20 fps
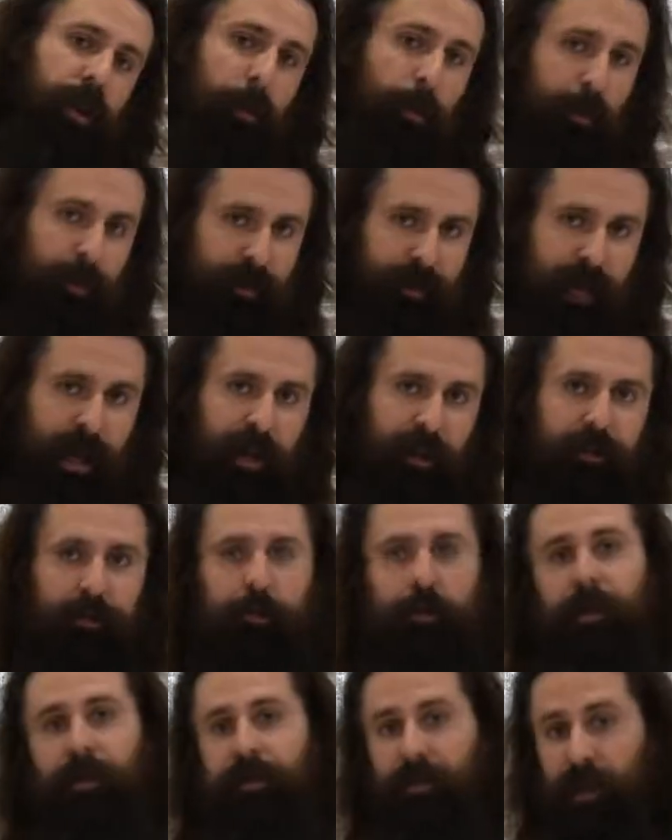You put the
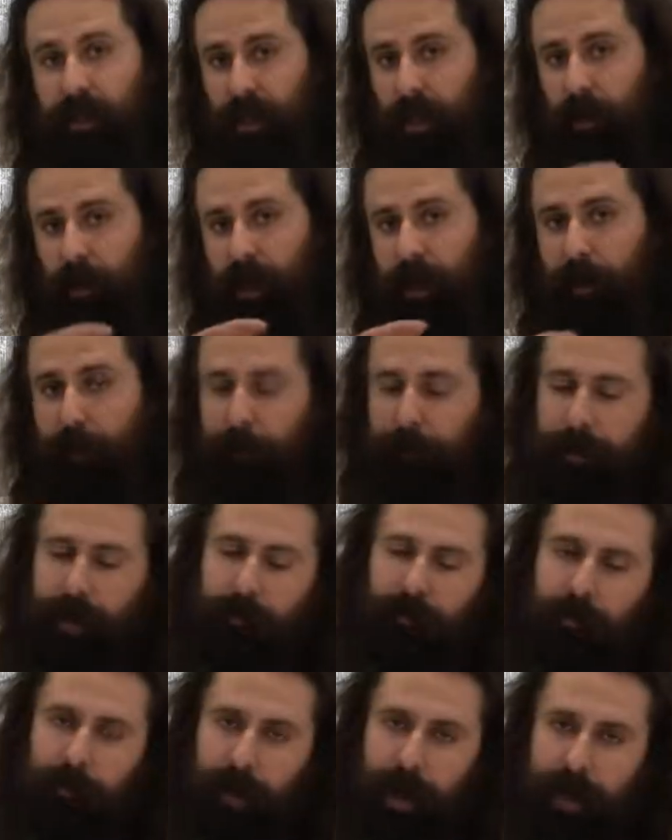silencer on, suddenly you've got a
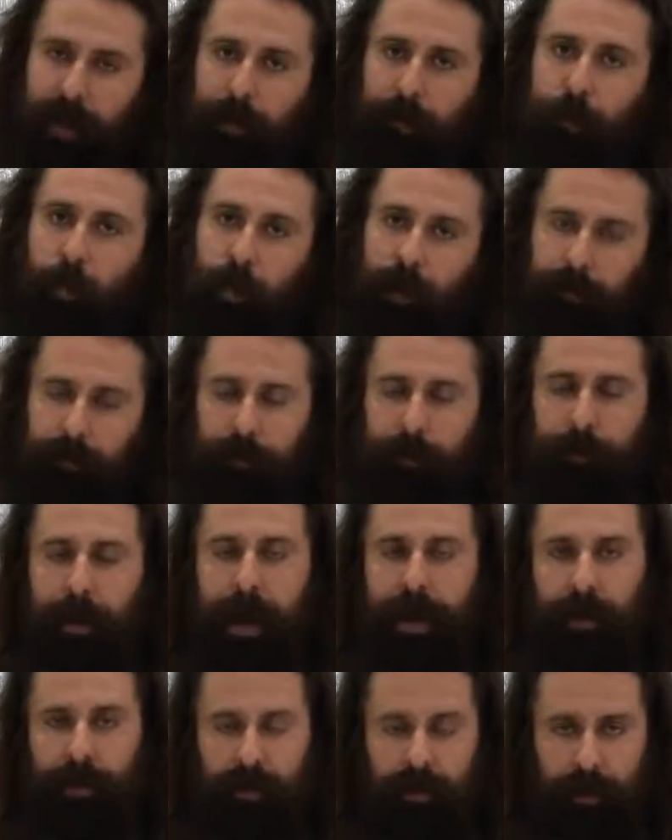big dramatic point of
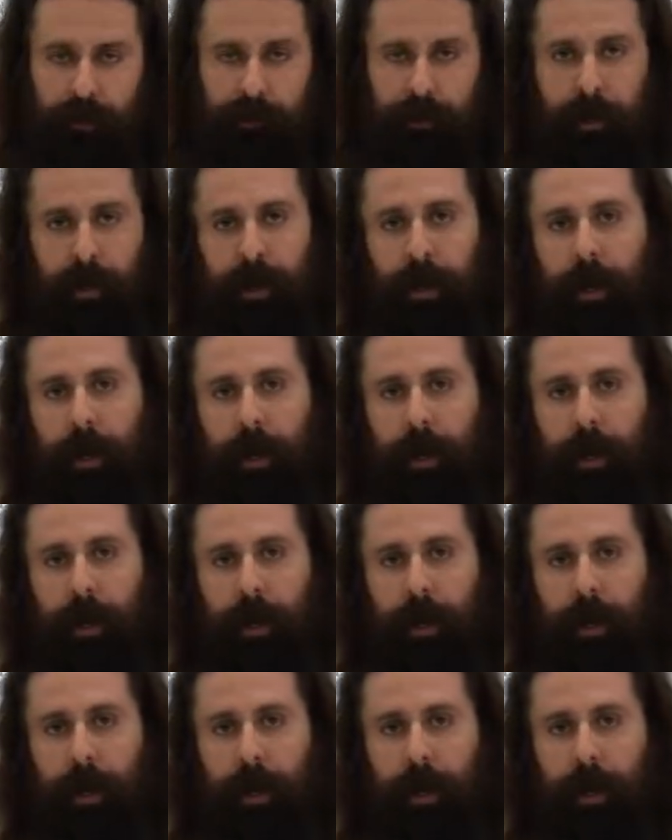impact shift.